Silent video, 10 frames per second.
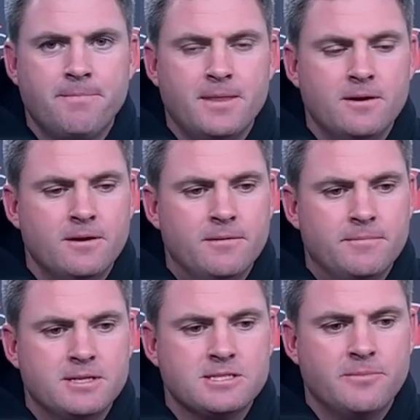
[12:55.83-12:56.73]
um,
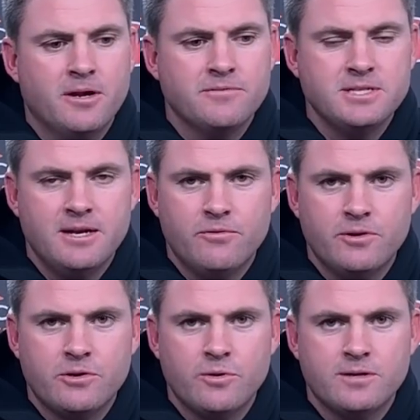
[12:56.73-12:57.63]
gets the ball out of his hand
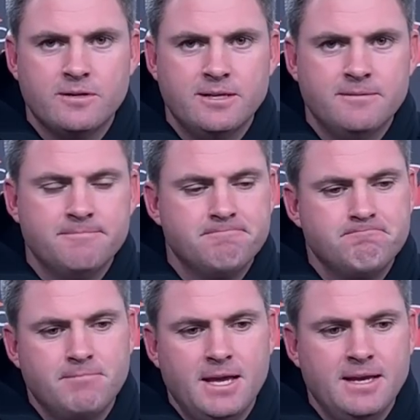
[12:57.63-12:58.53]
really quickly,
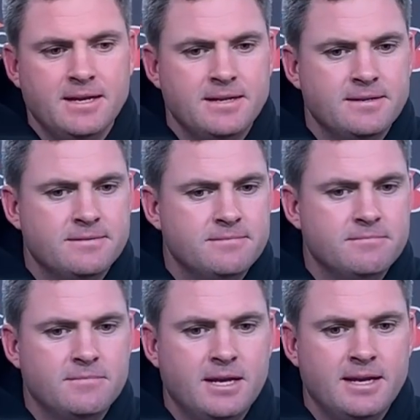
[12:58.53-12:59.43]
and
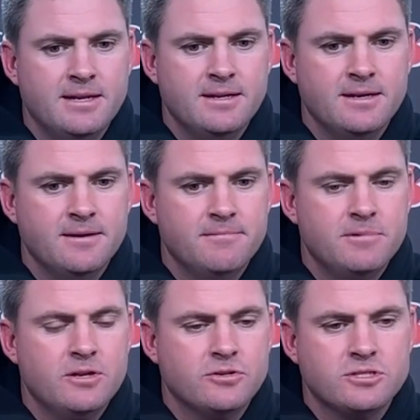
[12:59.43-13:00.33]
and uh,
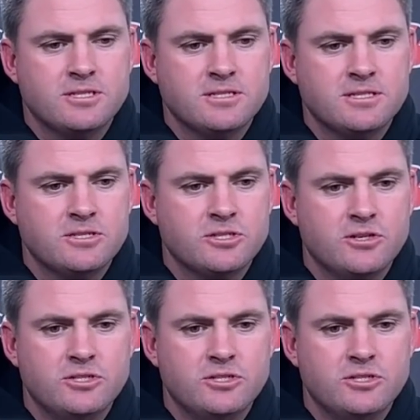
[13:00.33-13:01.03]
you know, just does such a good